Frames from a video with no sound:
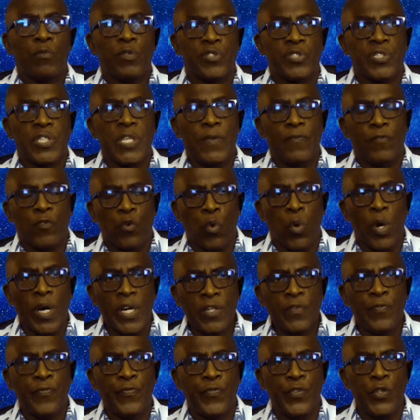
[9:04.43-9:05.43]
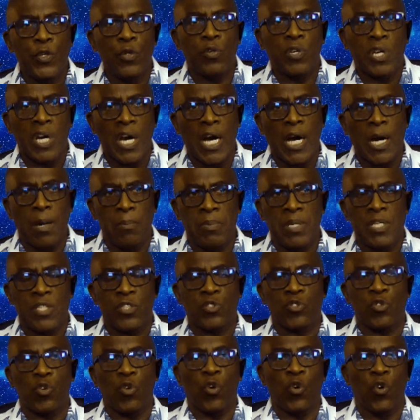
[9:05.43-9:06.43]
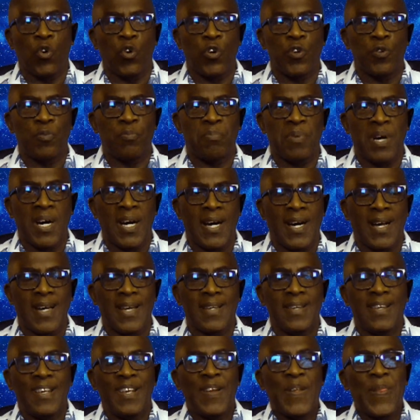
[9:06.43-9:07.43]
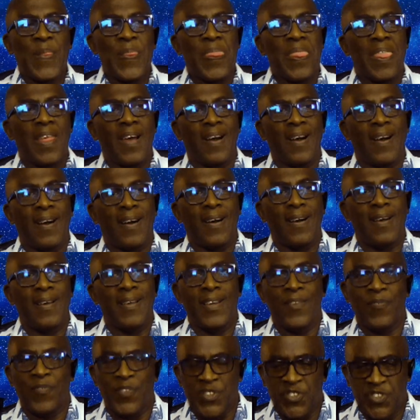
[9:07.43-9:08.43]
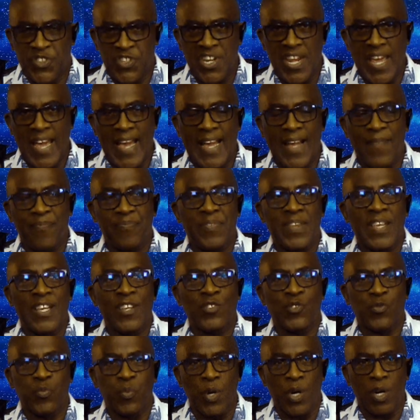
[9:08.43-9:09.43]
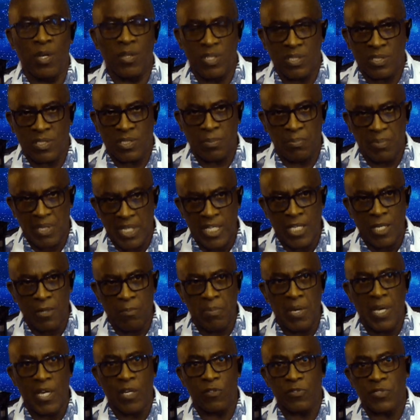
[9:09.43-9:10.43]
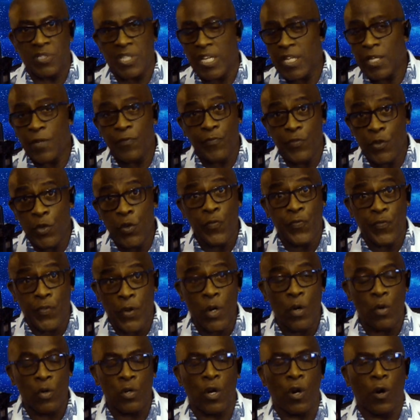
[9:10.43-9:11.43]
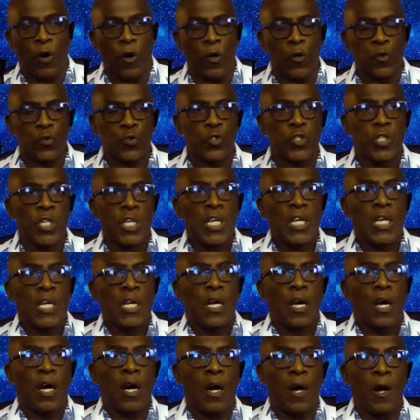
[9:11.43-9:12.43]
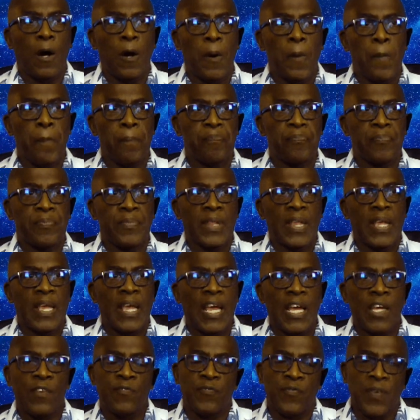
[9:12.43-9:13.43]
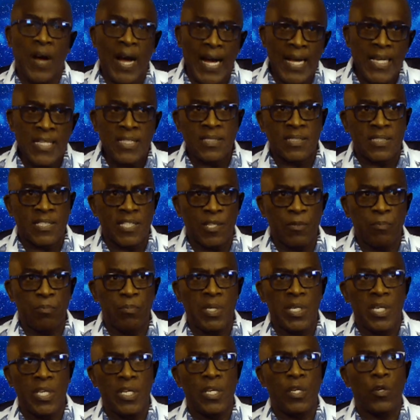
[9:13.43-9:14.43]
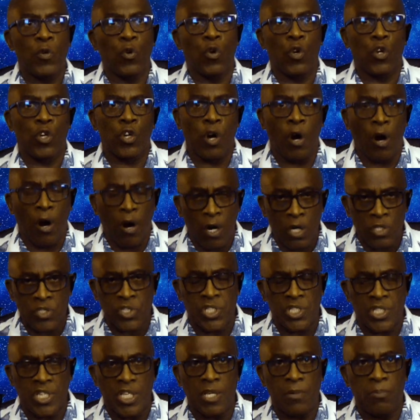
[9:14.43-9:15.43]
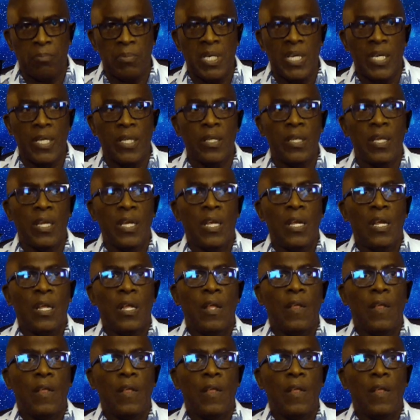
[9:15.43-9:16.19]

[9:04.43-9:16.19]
received quite a few comments on my in the chat, as well as some emails and a few phone calls, advising me or cautioning me